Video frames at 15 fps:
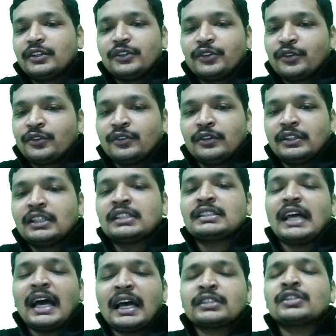So this
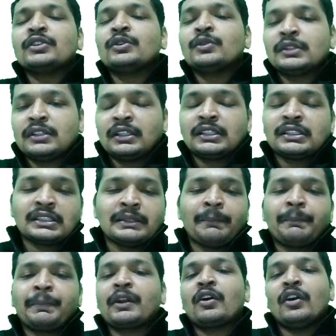has to do with a
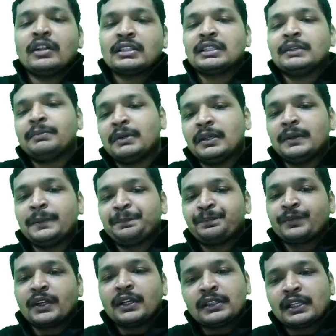simple concept.
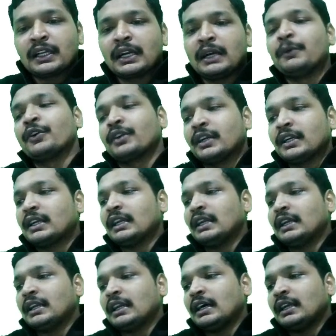Think about it
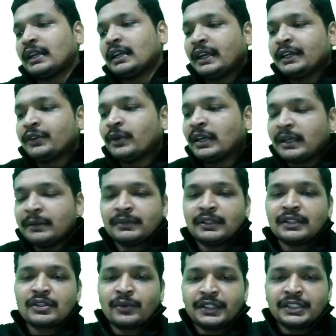and try to attempt this
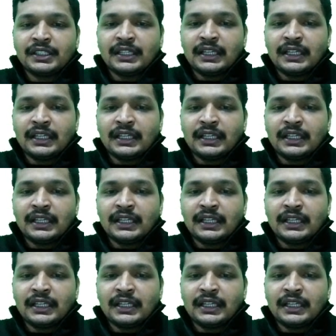question.